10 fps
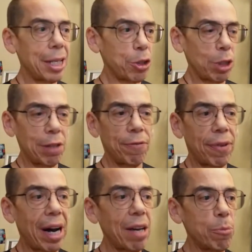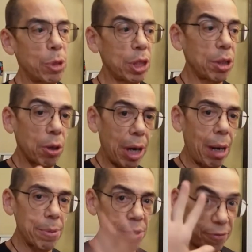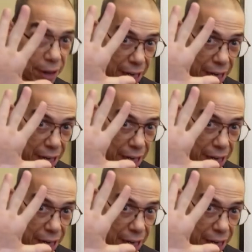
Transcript: It's only 5 milligrams